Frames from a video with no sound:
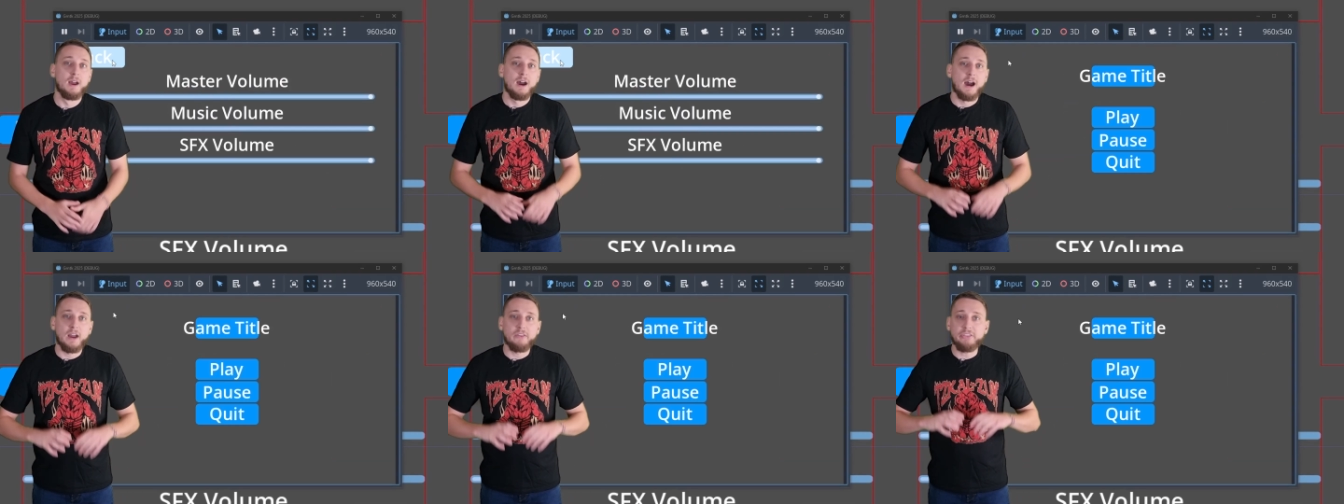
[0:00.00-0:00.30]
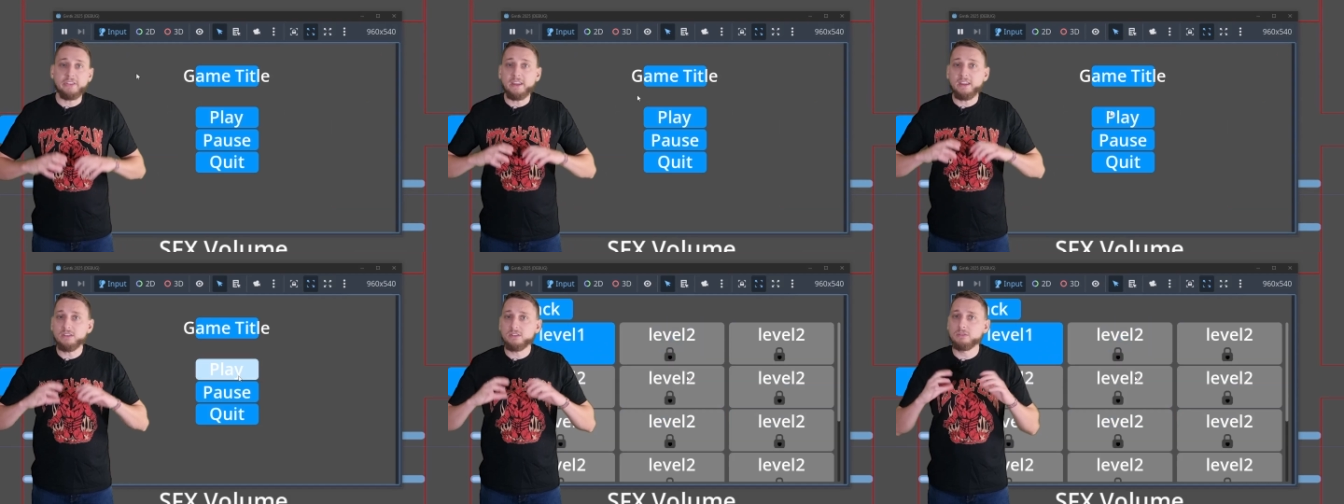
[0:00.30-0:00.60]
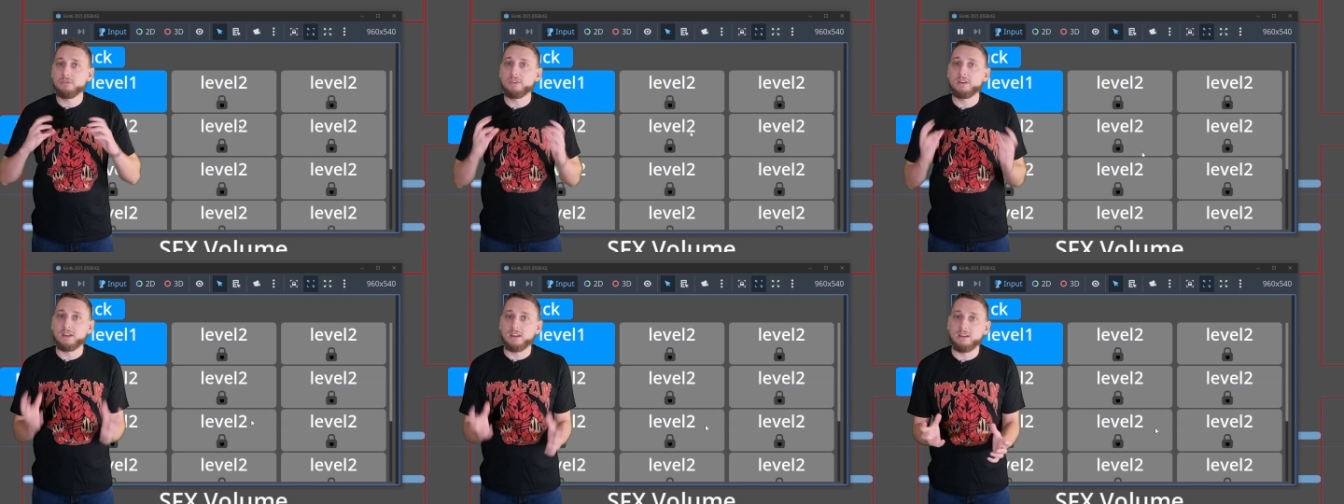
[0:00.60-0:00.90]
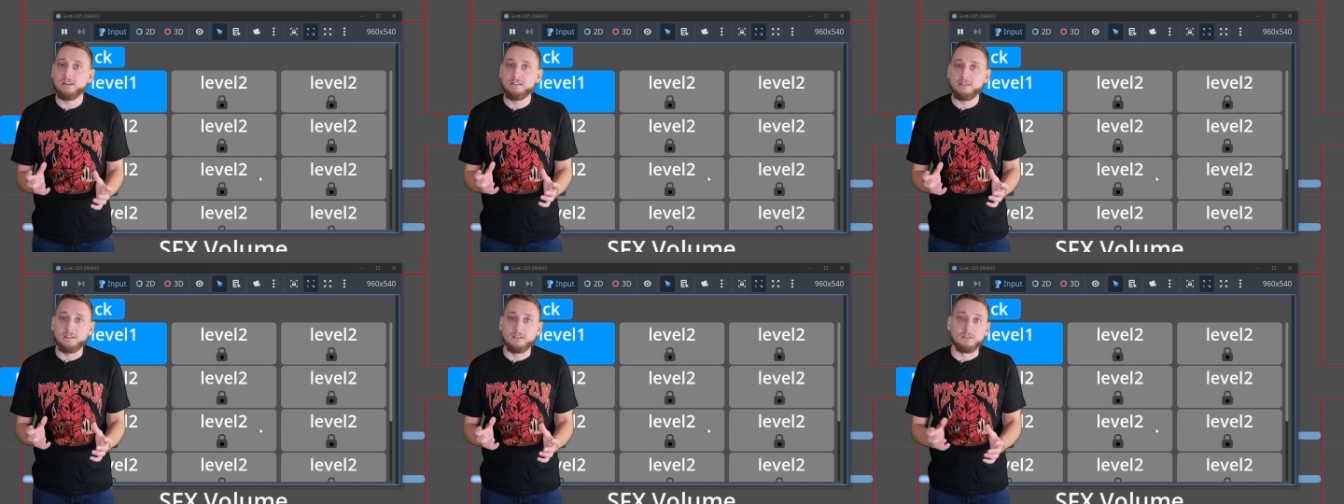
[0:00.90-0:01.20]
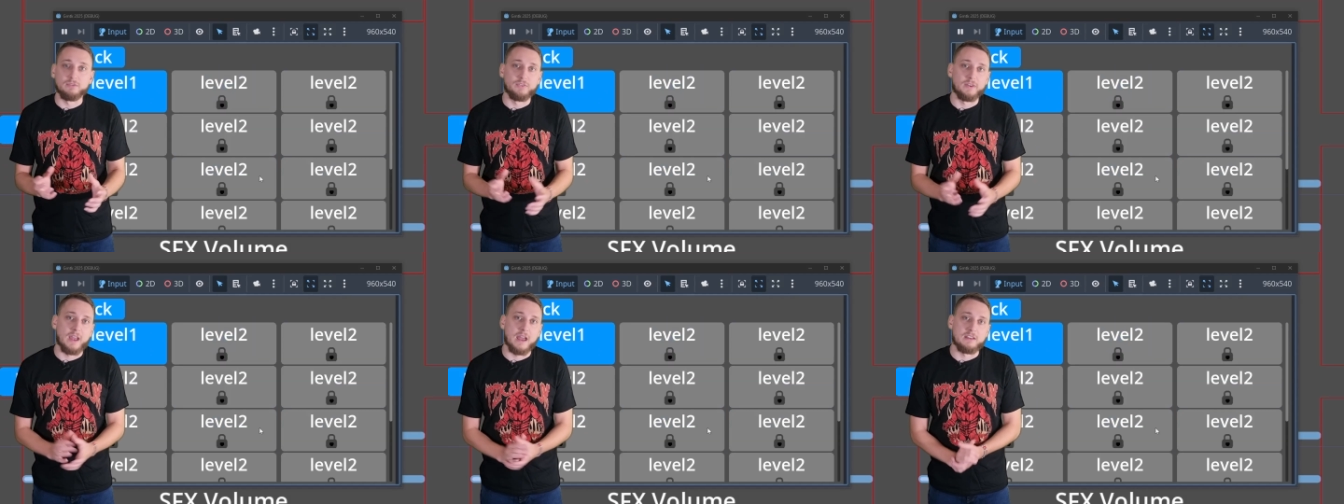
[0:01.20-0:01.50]
I think it's something easy
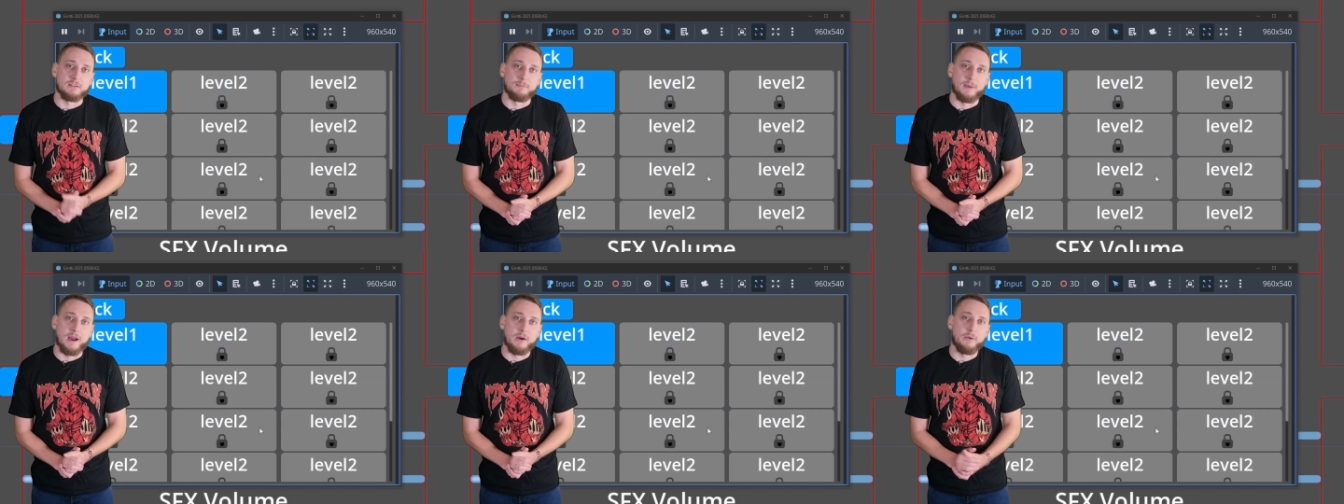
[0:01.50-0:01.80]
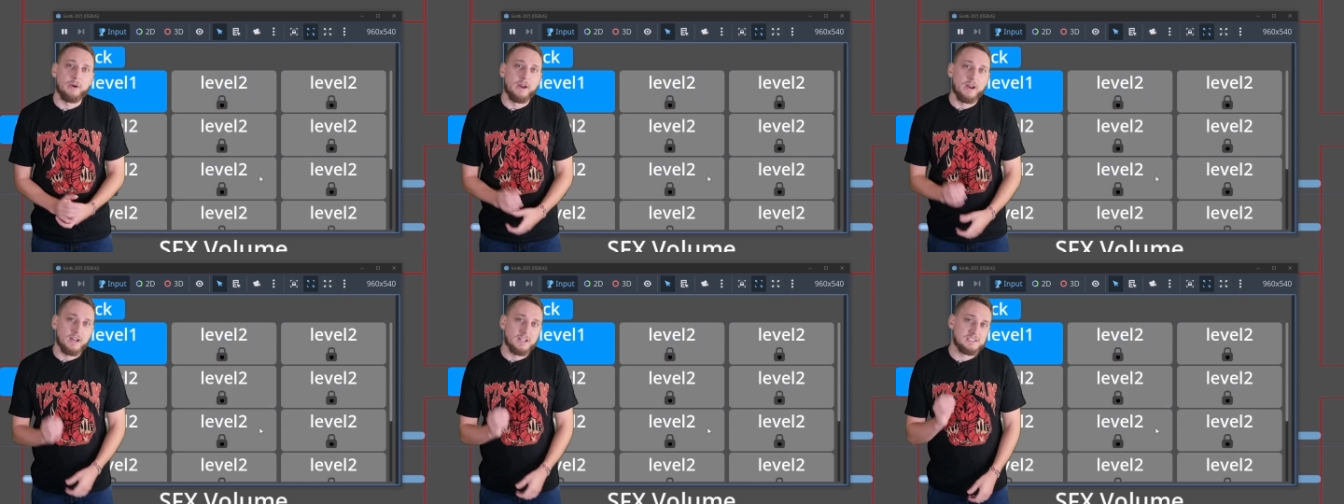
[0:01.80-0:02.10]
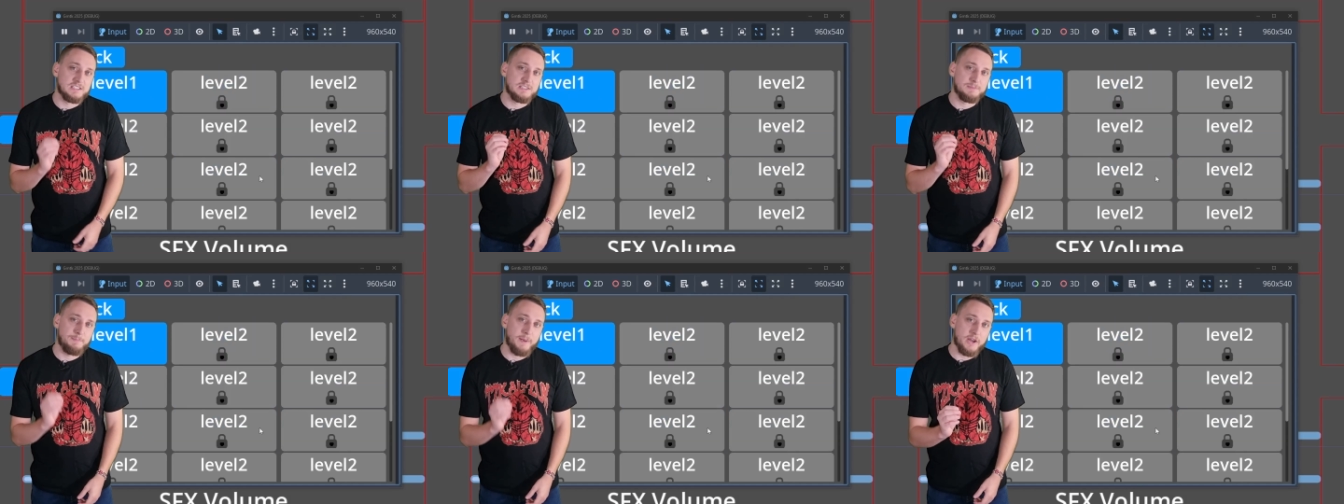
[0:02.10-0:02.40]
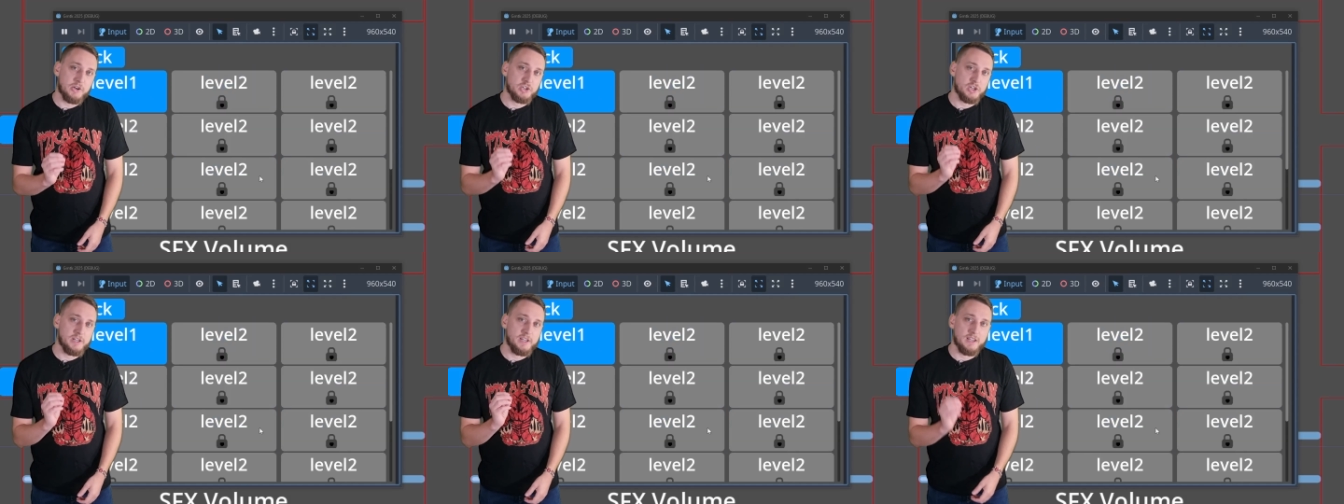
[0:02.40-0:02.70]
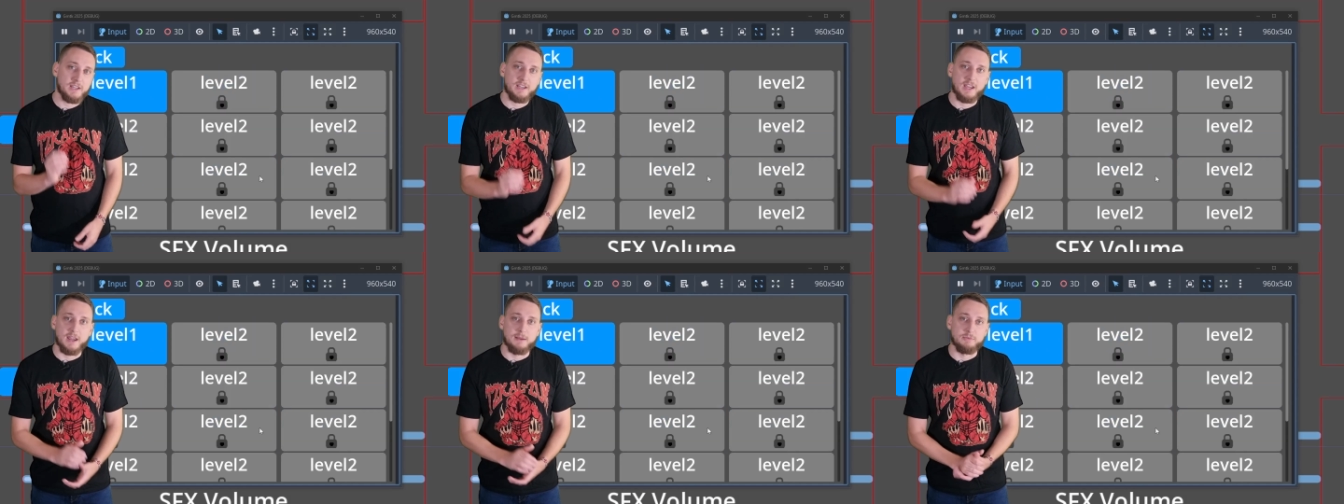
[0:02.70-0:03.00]
to forget about, especially
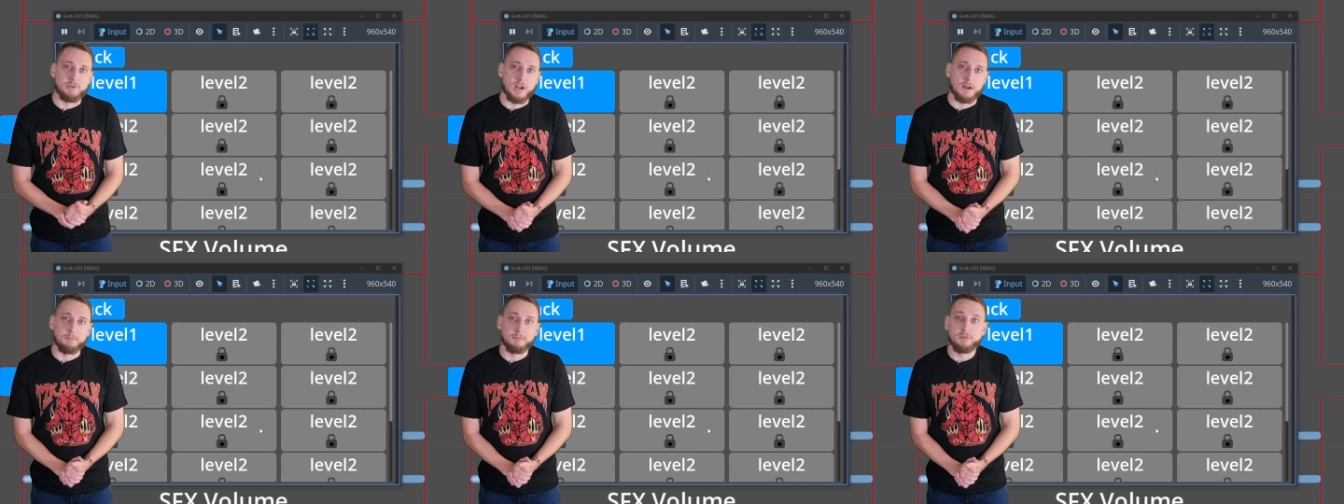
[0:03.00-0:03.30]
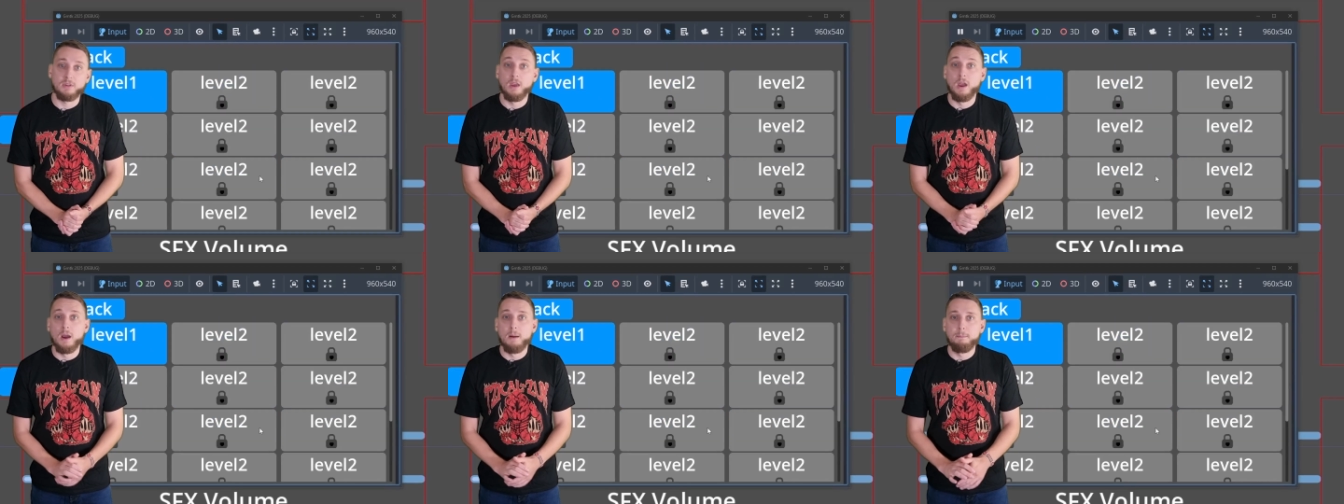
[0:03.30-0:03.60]
in game jams,